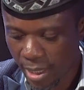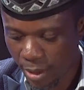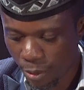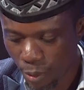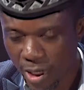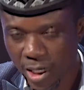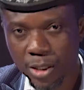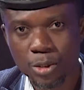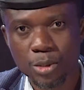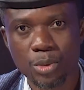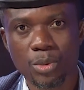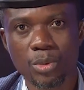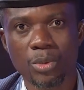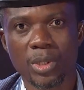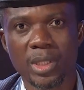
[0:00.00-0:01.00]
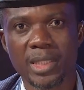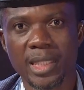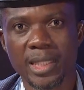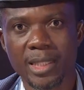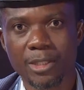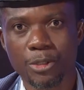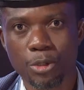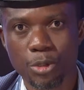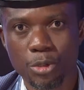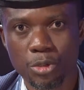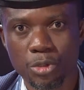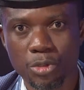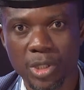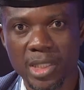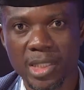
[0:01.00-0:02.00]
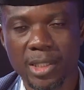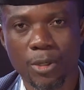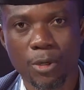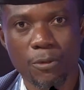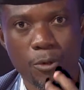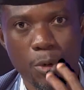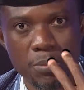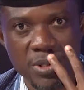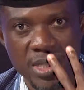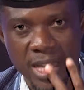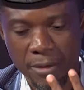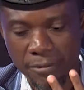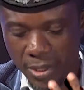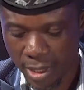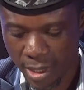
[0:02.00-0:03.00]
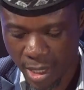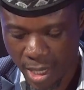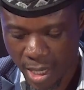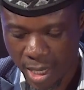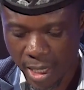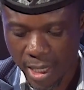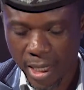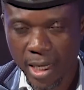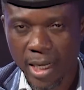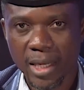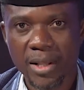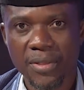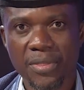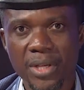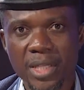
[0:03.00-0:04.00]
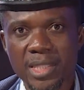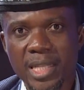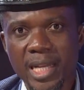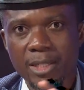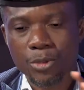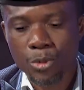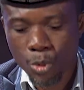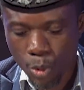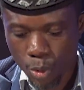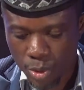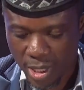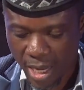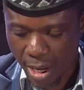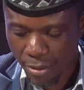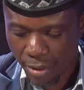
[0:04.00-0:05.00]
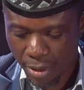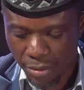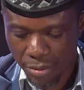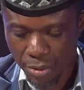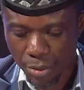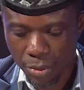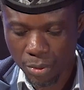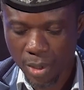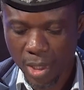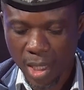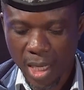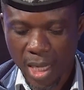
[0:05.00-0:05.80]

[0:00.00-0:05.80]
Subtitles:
we need to take into consideration of observing the things that goes around you.